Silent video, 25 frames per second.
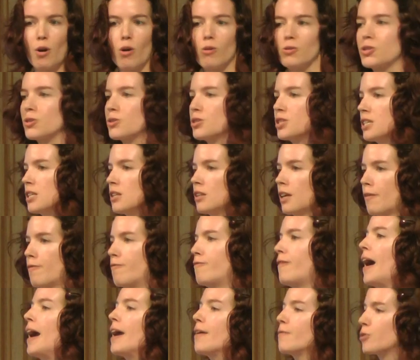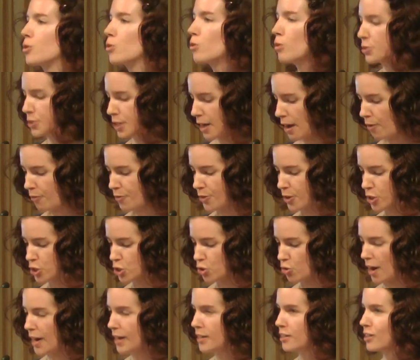also seen like 5-year-olds out there
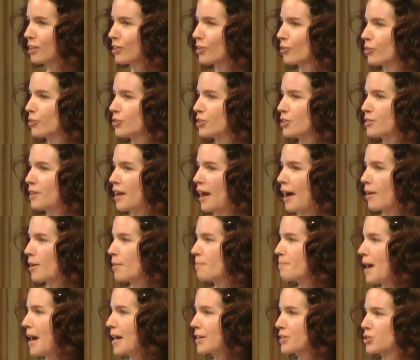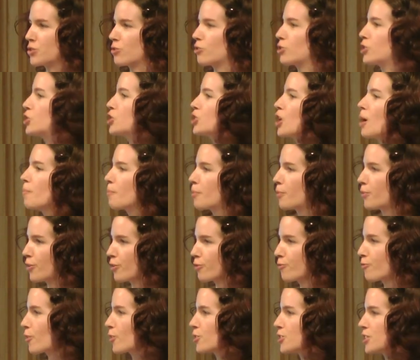trying to learn how to master jump
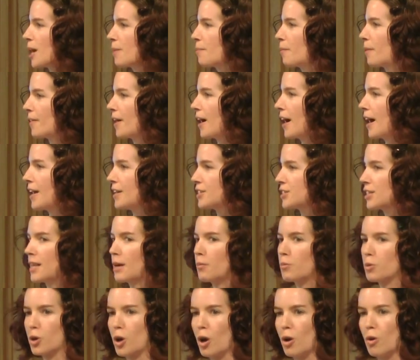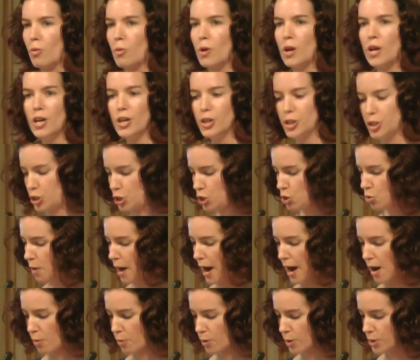their first time on the ice, and they will go 2
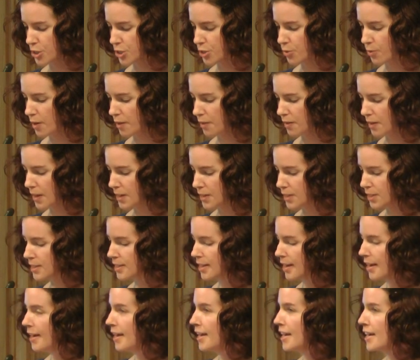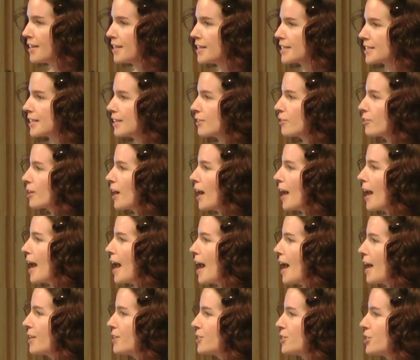hours doing this. This little guy
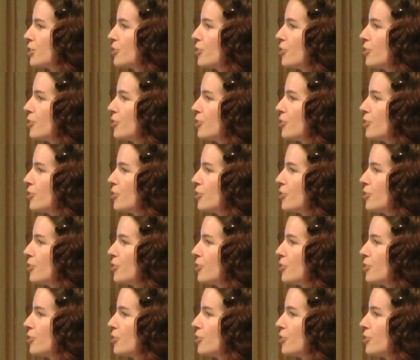had to